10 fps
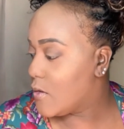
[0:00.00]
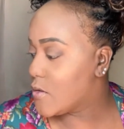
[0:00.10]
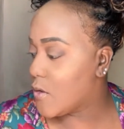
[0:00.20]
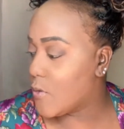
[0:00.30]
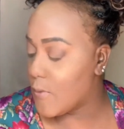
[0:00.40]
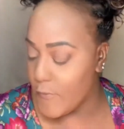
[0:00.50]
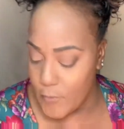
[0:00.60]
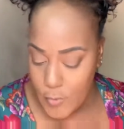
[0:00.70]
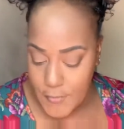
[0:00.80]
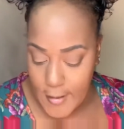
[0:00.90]
So
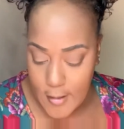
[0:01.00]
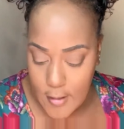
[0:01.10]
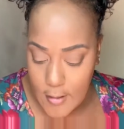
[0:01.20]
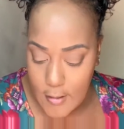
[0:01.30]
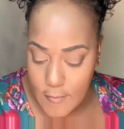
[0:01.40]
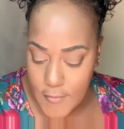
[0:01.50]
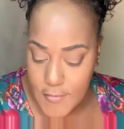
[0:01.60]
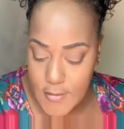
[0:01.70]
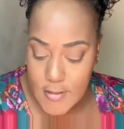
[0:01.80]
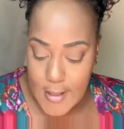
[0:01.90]
for
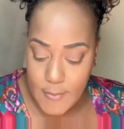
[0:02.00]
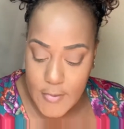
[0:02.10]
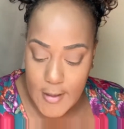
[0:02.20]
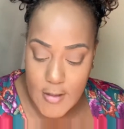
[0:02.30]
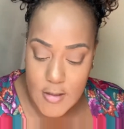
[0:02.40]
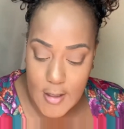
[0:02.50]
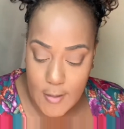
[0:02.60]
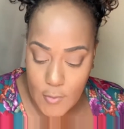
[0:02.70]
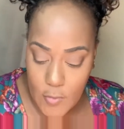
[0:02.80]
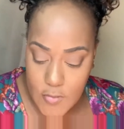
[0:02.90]
this application,
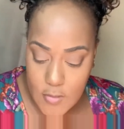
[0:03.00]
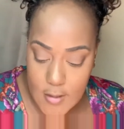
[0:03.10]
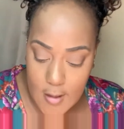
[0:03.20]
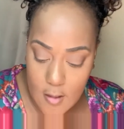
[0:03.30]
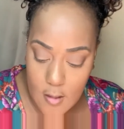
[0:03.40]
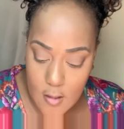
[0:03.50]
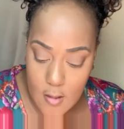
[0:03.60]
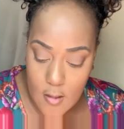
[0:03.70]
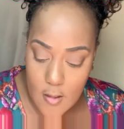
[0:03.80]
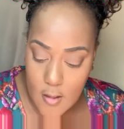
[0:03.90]
I'm going to take
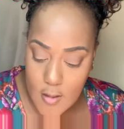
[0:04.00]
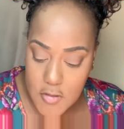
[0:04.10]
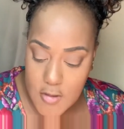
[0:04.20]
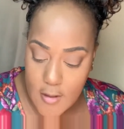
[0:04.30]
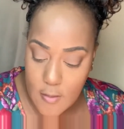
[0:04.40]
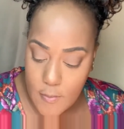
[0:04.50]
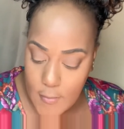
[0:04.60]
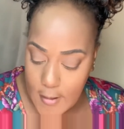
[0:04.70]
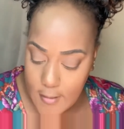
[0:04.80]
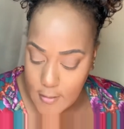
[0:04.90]
a
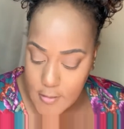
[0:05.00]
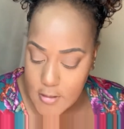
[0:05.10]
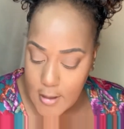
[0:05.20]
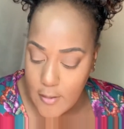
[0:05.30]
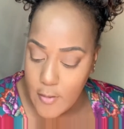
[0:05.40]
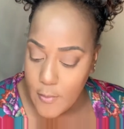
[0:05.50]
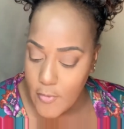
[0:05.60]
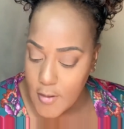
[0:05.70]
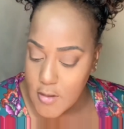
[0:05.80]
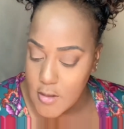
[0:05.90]
shader
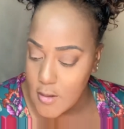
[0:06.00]
brush